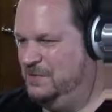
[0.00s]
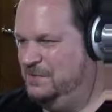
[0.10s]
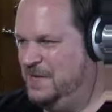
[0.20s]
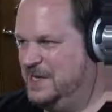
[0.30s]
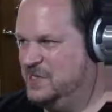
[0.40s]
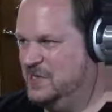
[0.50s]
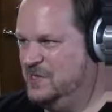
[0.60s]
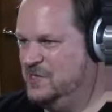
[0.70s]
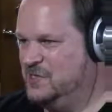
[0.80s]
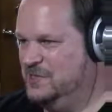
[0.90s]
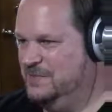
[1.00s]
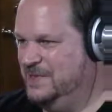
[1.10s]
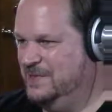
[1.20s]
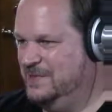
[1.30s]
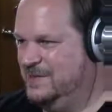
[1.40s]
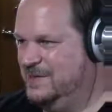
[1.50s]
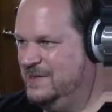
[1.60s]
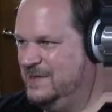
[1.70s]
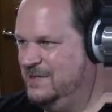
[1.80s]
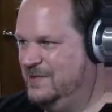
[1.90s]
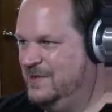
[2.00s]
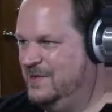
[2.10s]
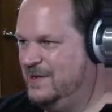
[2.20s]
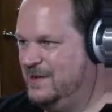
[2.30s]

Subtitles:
fast guys come in here and there.